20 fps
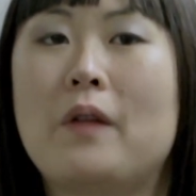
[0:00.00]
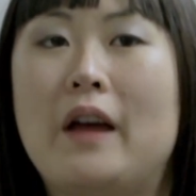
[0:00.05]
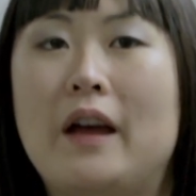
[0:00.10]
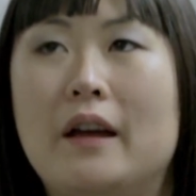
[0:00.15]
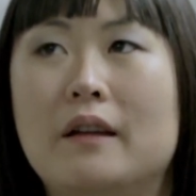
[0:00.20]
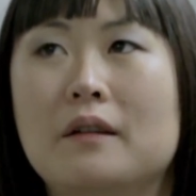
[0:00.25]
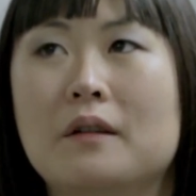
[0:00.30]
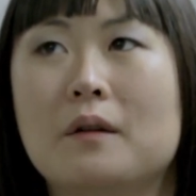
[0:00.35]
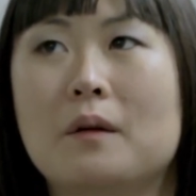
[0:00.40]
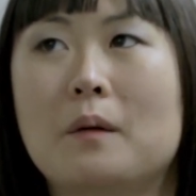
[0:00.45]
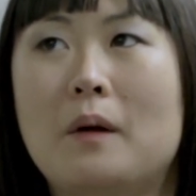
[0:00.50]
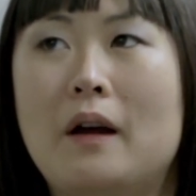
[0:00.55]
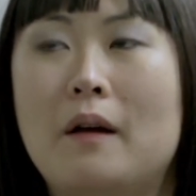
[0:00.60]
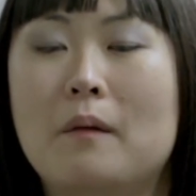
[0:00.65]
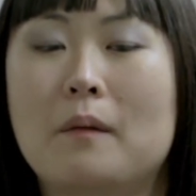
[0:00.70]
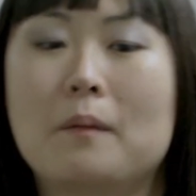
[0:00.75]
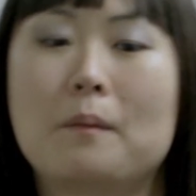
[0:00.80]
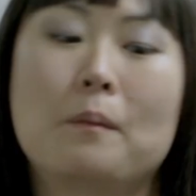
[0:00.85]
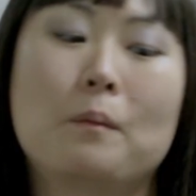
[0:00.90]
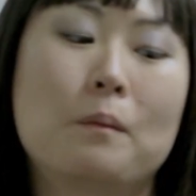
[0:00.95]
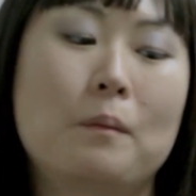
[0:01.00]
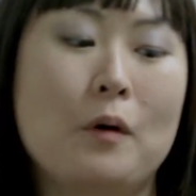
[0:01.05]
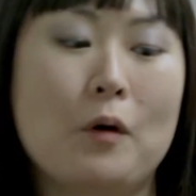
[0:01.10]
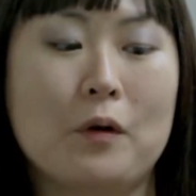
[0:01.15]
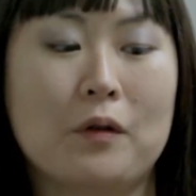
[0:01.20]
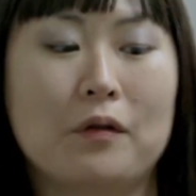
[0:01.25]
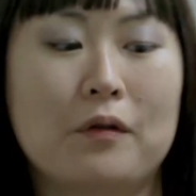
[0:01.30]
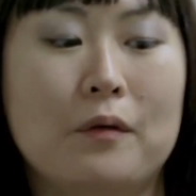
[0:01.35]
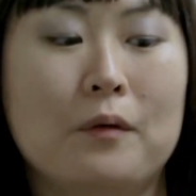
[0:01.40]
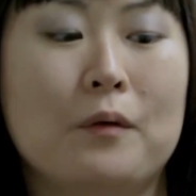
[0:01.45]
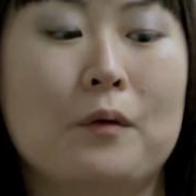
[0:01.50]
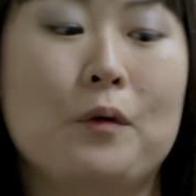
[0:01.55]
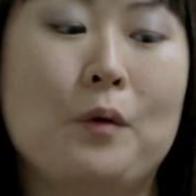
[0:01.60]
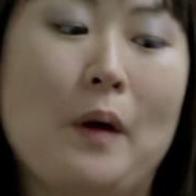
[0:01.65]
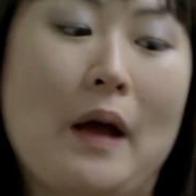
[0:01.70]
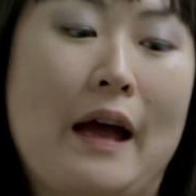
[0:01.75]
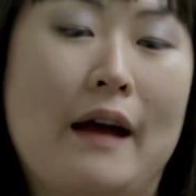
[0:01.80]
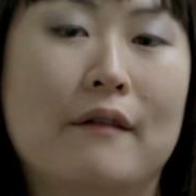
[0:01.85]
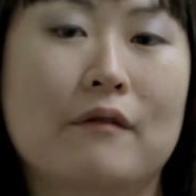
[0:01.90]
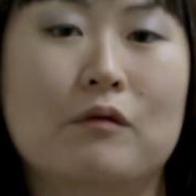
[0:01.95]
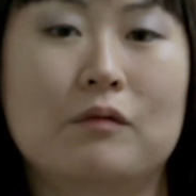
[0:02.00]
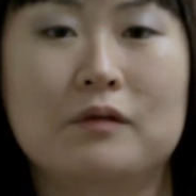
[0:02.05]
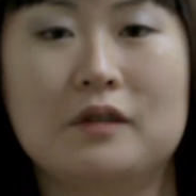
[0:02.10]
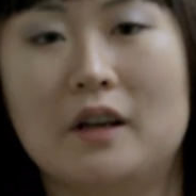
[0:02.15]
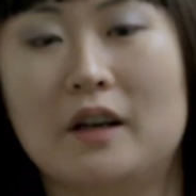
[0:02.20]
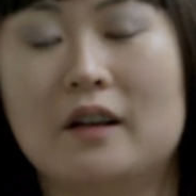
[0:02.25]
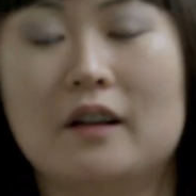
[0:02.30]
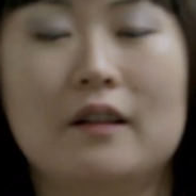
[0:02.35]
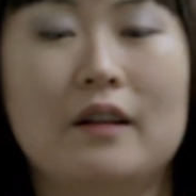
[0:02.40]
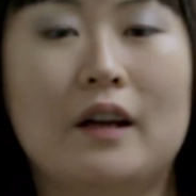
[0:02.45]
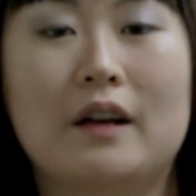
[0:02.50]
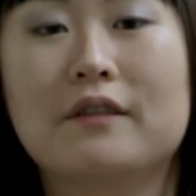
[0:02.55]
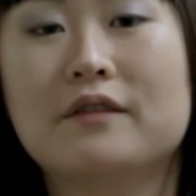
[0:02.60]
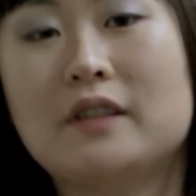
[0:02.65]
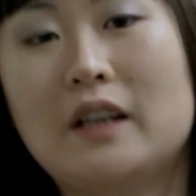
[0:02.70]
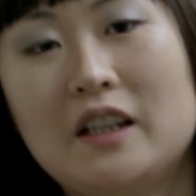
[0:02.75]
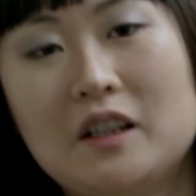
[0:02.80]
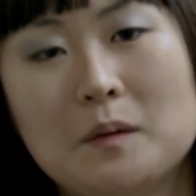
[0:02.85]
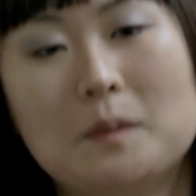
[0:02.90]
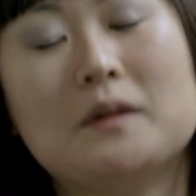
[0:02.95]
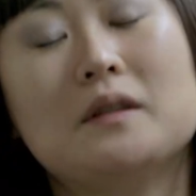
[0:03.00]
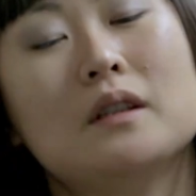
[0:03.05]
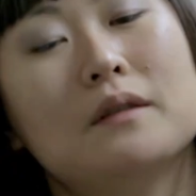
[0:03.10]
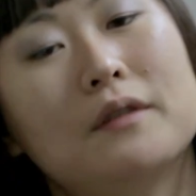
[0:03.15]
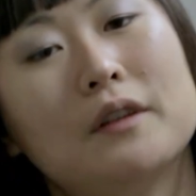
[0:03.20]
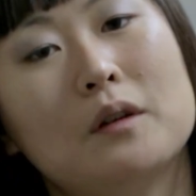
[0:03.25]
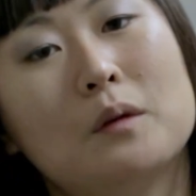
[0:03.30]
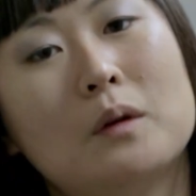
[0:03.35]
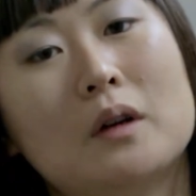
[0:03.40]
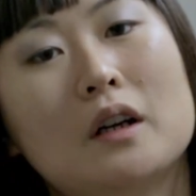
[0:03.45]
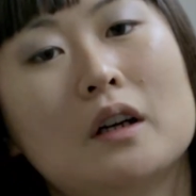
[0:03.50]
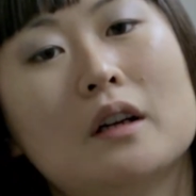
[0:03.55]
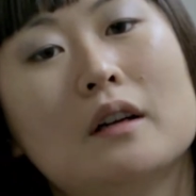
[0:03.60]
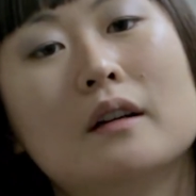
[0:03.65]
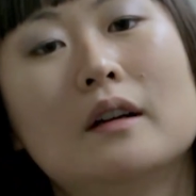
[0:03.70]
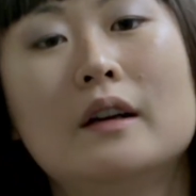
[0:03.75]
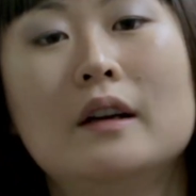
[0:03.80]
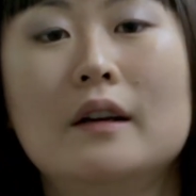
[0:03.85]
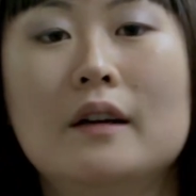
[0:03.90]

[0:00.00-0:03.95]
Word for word: that you know both who have done a lot of site-specific work